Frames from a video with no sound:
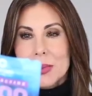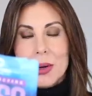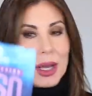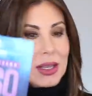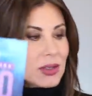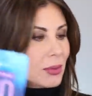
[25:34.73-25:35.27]

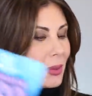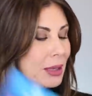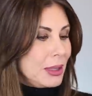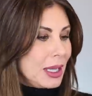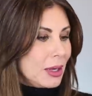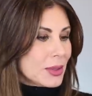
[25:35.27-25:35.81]
Okay, so
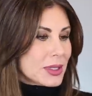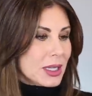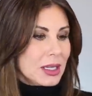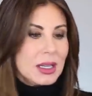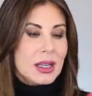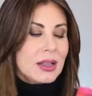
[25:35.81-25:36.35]
maybe that was
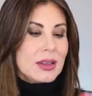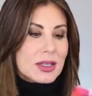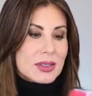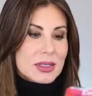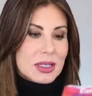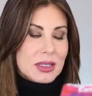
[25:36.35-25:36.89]
it.
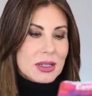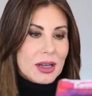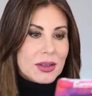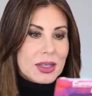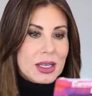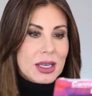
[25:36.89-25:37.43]
This did
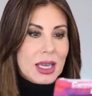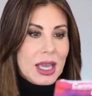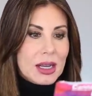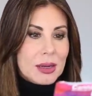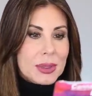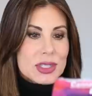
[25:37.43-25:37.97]
nothing.
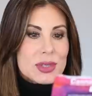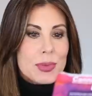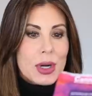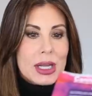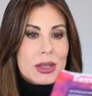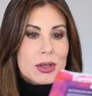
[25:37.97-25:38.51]
Cannabis
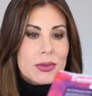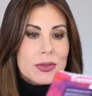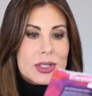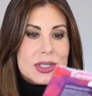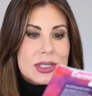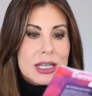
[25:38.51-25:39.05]
breakthrough
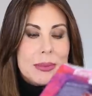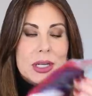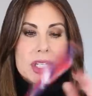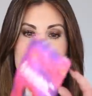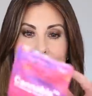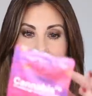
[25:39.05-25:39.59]
for sleep
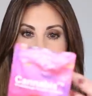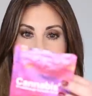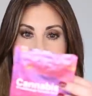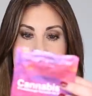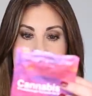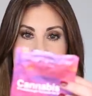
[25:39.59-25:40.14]
and cherry
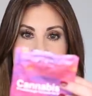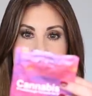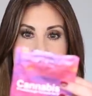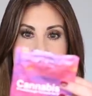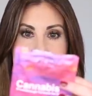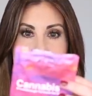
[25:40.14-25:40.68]

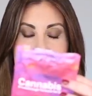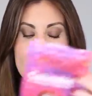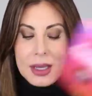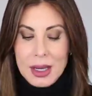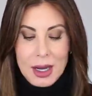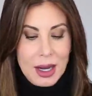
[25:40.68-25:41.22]
berry.
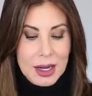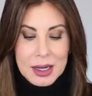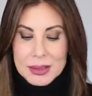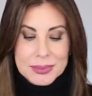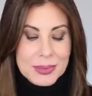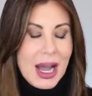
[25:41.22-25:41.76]

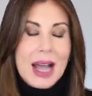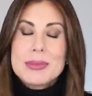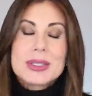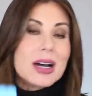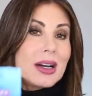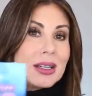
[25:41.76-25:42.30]
I'm
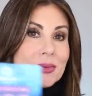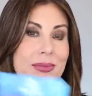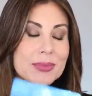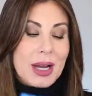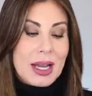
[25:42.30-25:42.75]
done.